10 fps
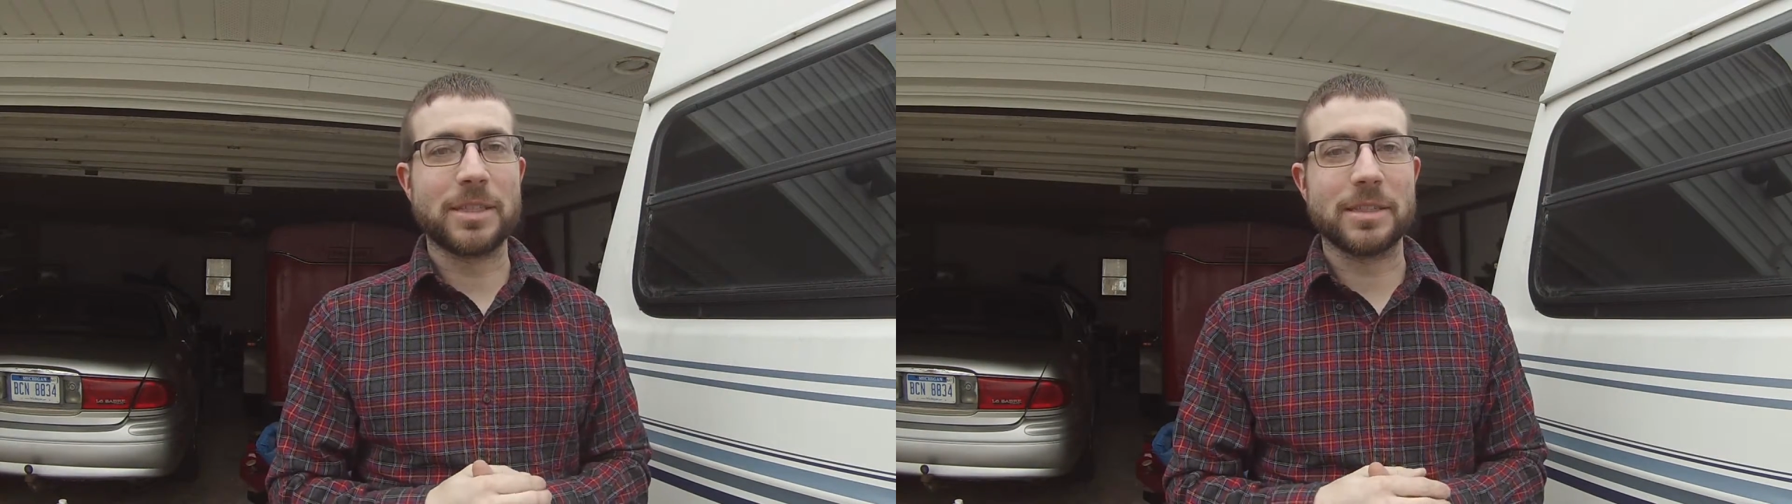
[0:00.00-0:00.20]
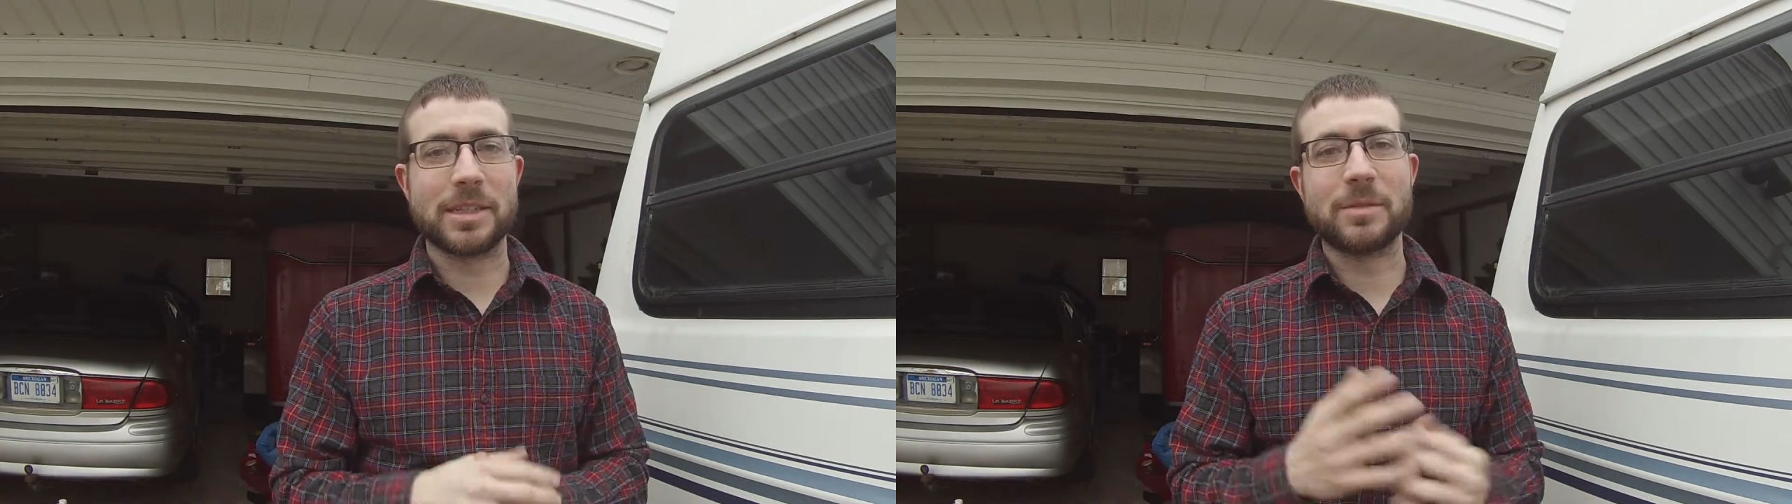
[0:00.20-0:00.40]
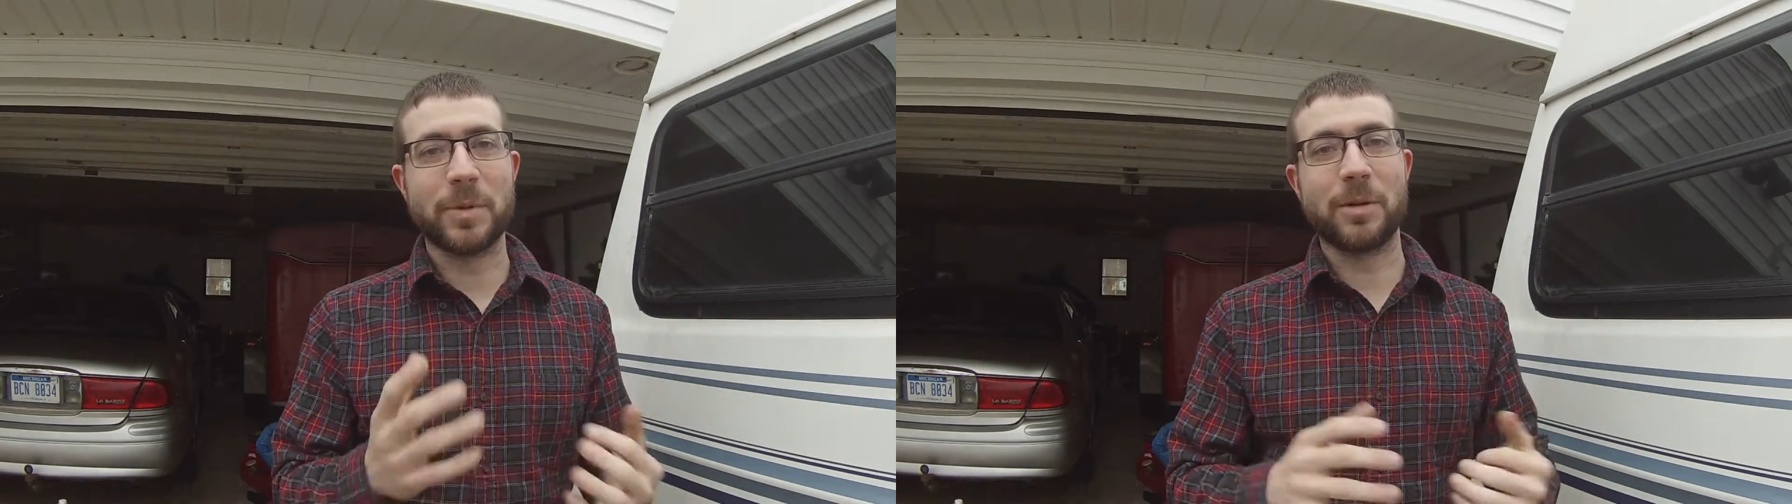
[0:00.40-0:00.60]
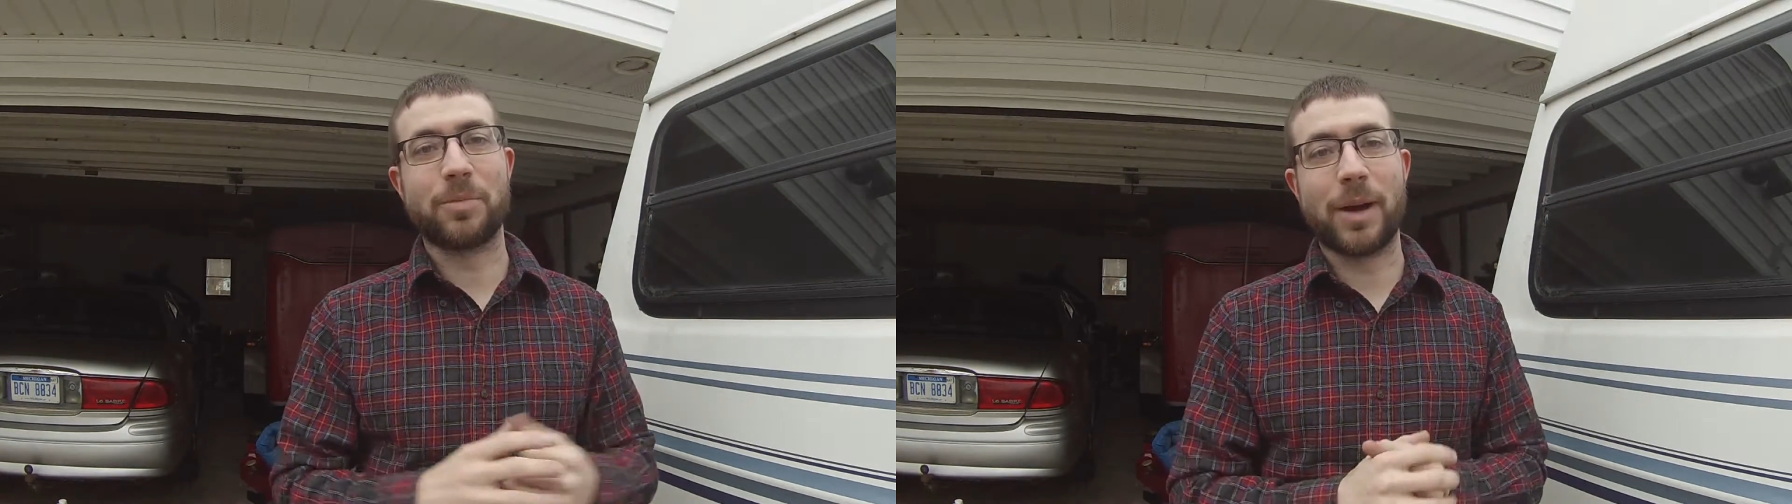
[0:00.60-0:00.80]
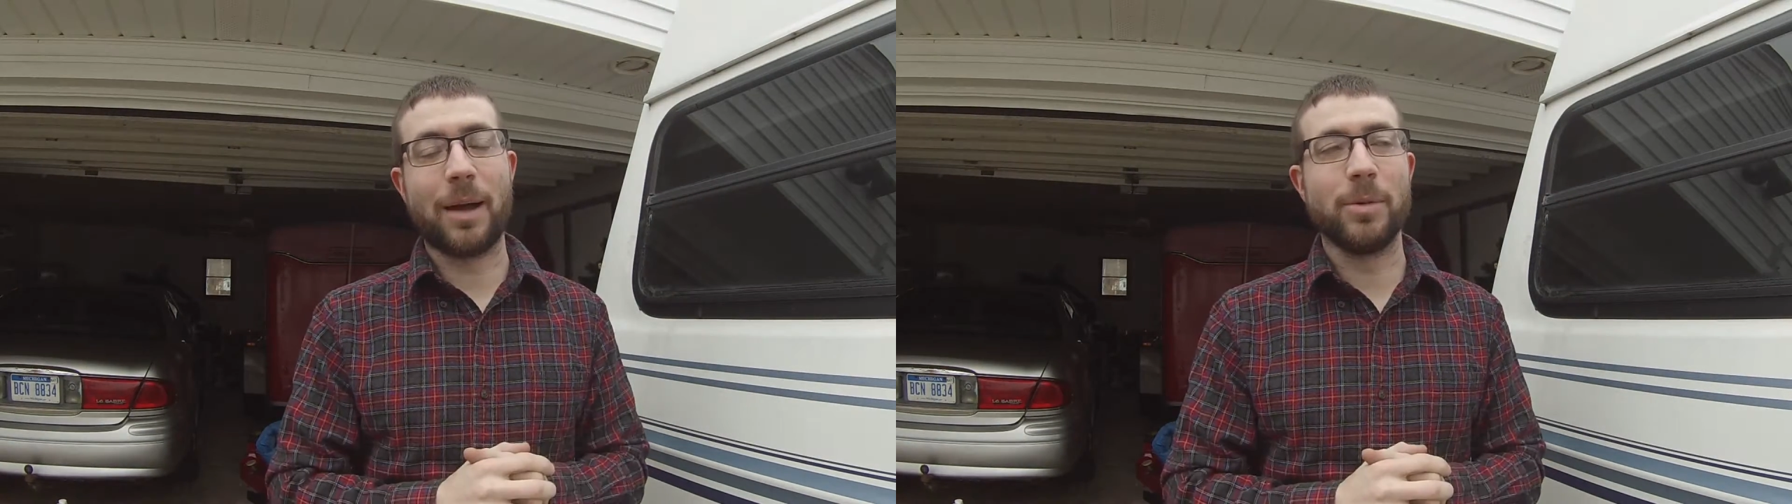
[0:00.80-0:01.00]
because that's been a
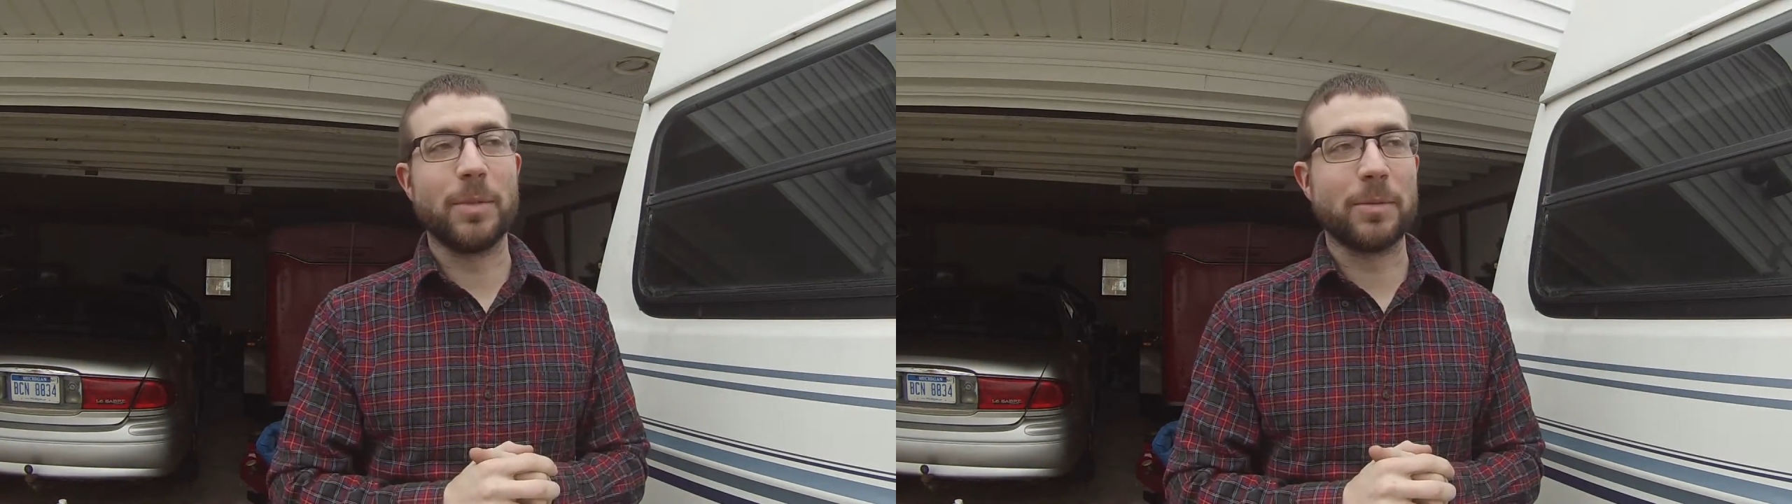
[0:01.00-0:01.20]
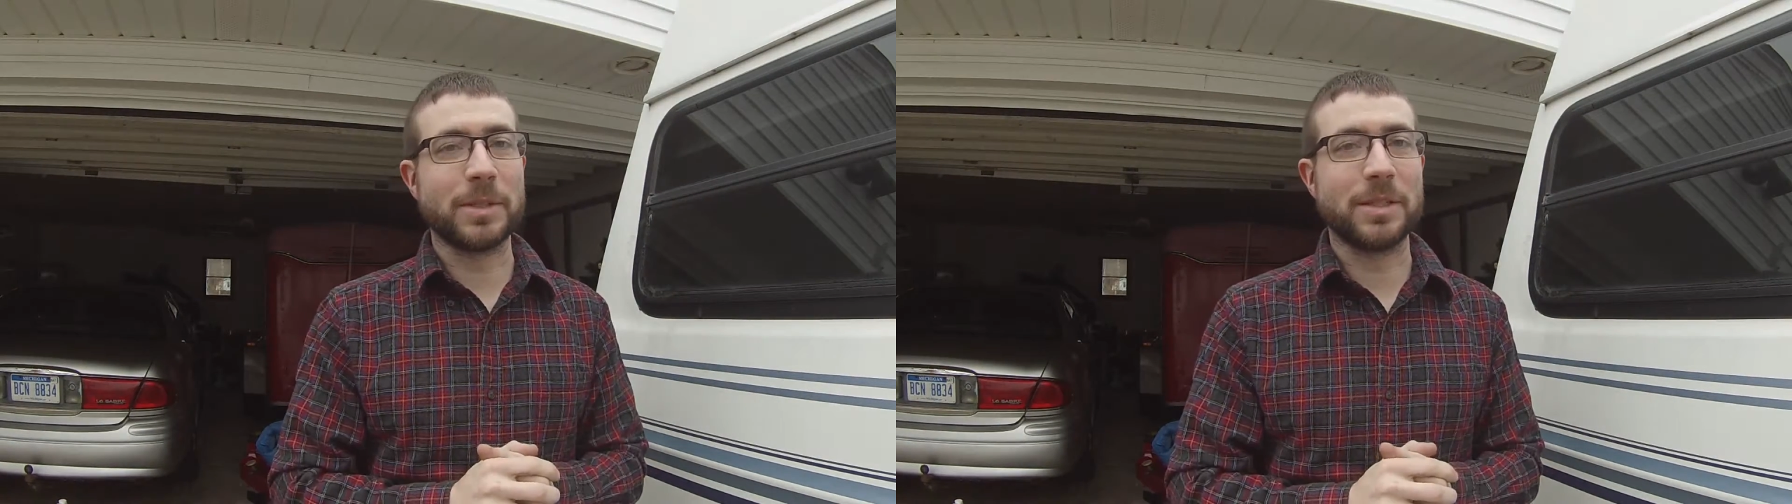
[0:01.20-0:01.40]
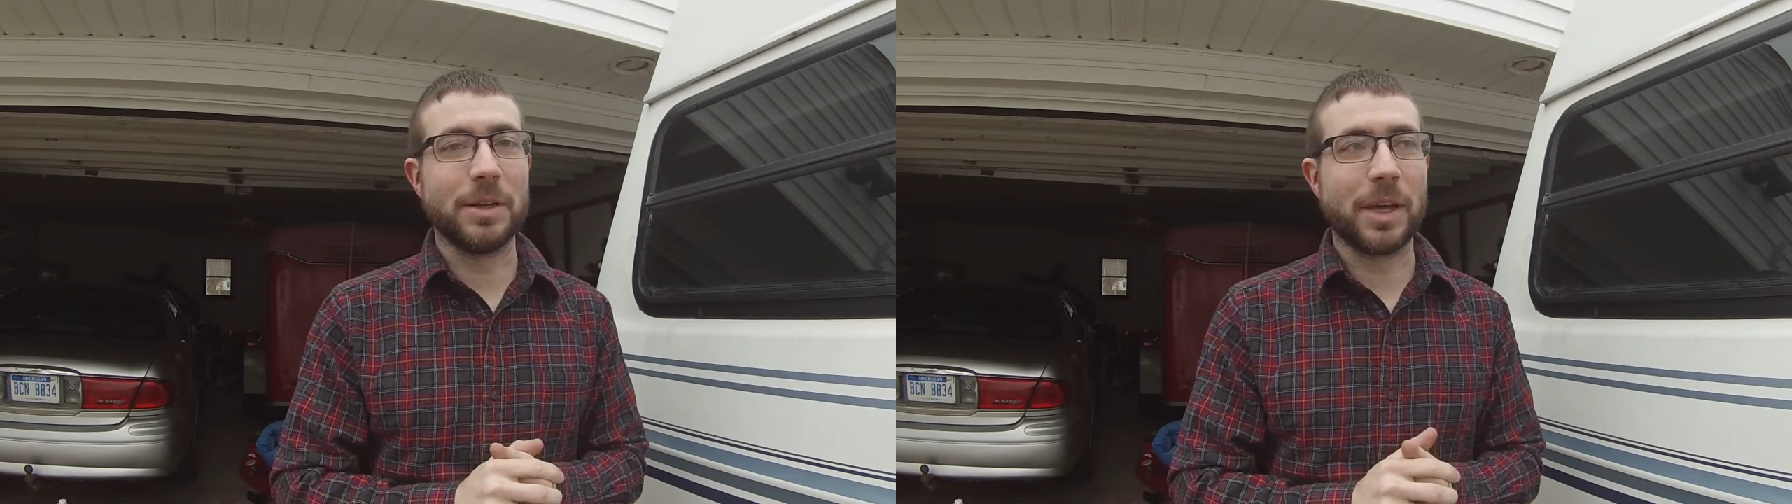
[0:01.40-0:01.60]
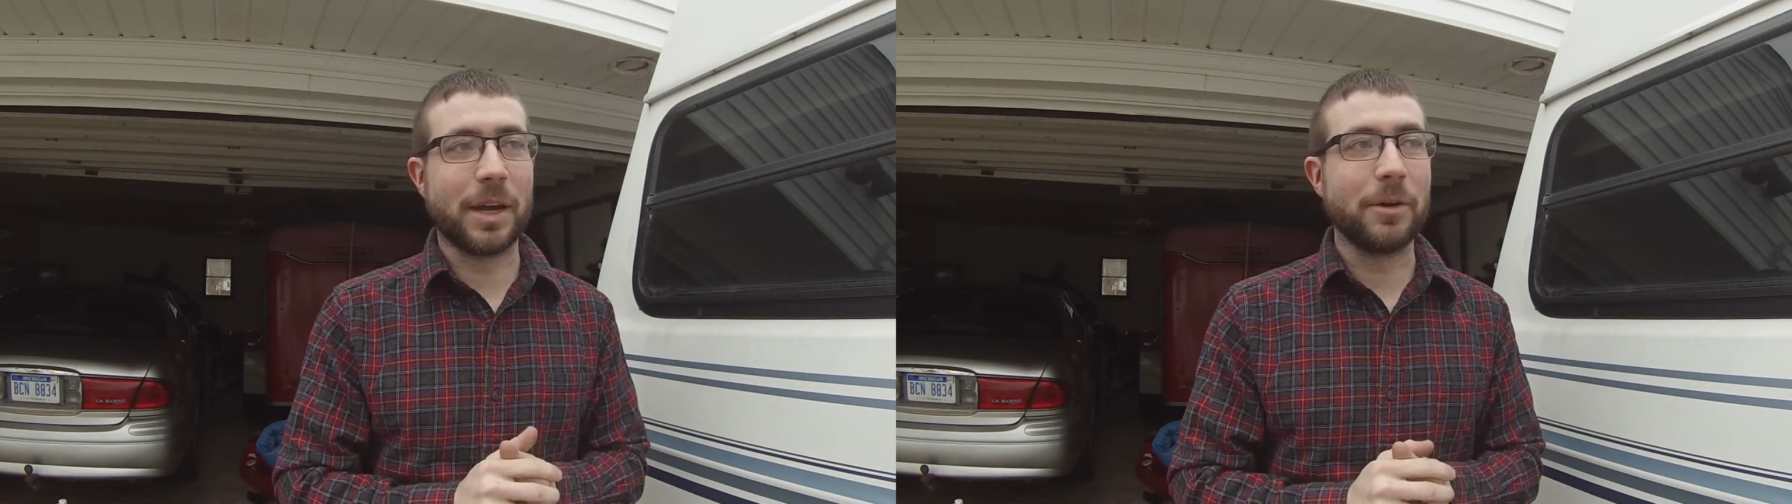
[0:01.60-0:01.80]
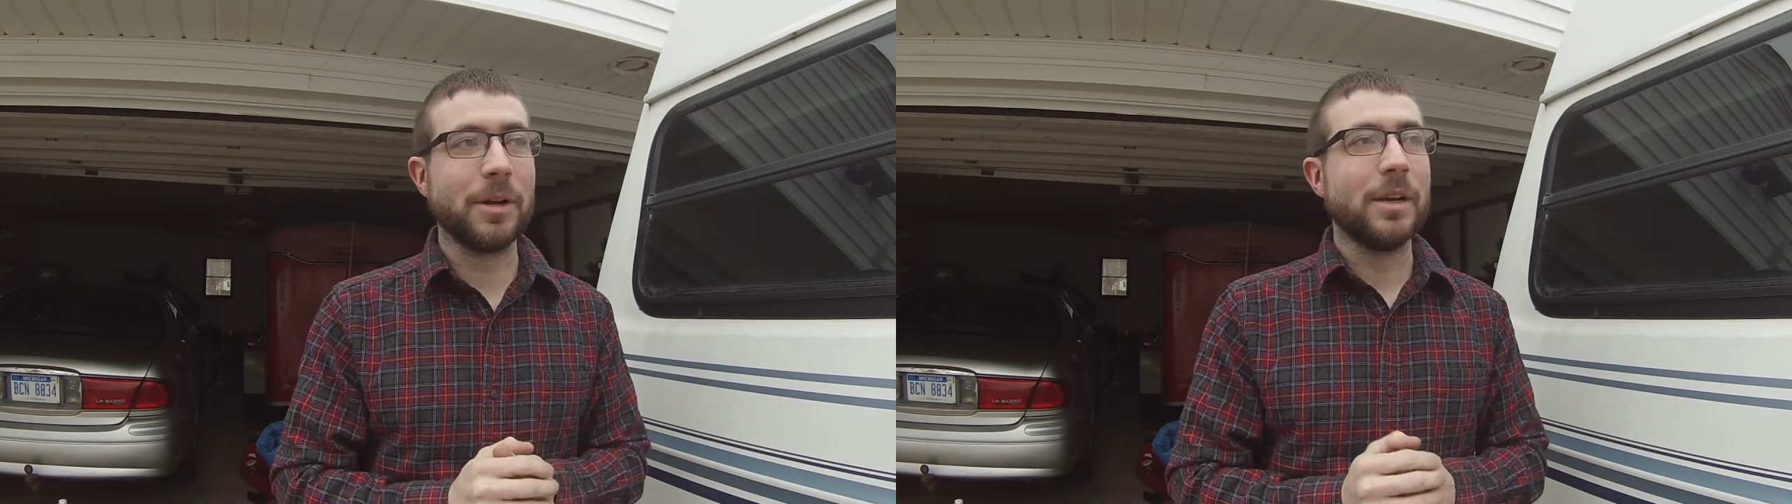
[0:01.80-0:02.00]
problem up until now.